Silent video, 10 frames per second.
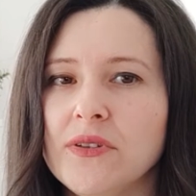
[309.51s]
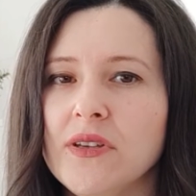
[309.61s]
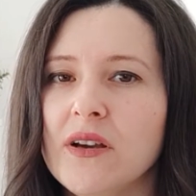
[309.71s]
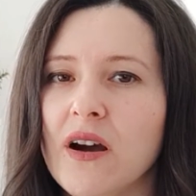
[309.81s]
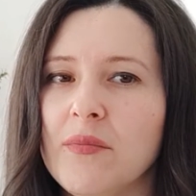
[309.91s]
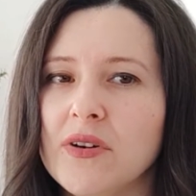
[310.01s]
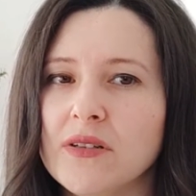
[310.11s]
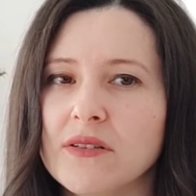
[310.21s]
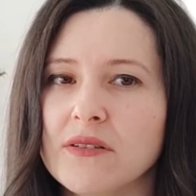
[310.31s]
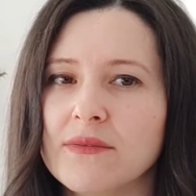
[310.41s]

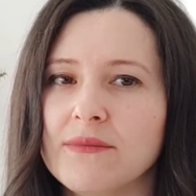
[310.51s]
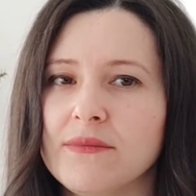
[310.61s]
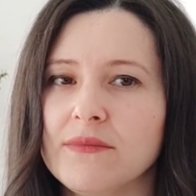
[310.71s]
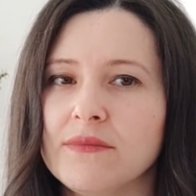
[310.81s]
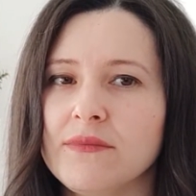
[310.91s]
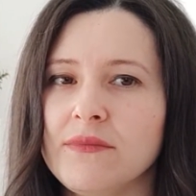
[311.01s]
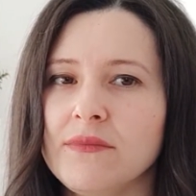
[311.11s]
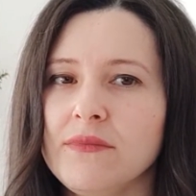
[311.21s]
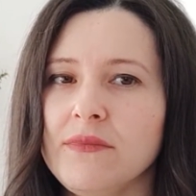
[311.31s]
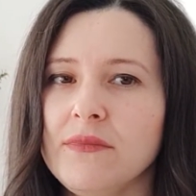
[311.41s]
e-commerce,
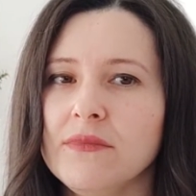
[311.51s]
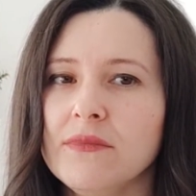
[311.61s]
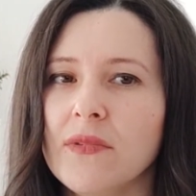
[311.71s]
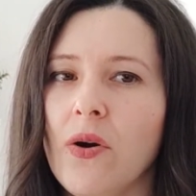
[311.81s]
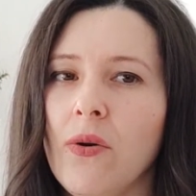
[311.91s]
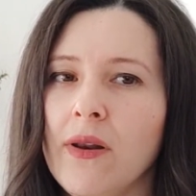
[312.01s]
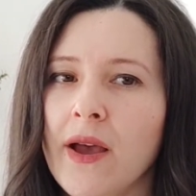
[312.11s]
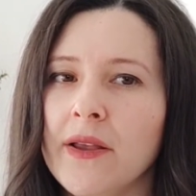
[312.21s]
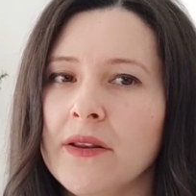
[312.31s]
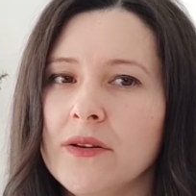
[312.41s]

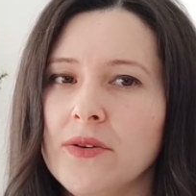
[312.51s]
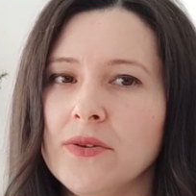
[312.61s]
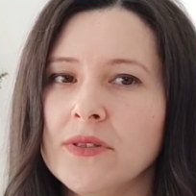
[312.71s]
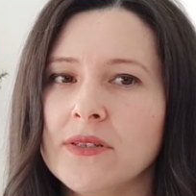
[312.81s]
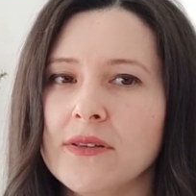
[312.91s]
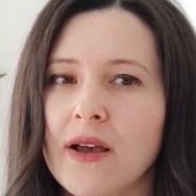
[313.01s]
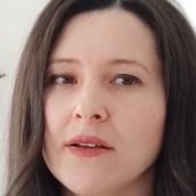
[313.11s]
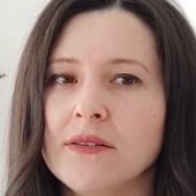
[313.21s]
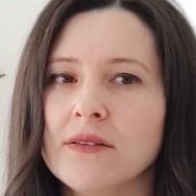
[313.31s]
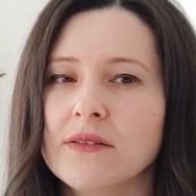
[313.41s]
online news
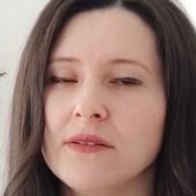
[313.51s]
sites,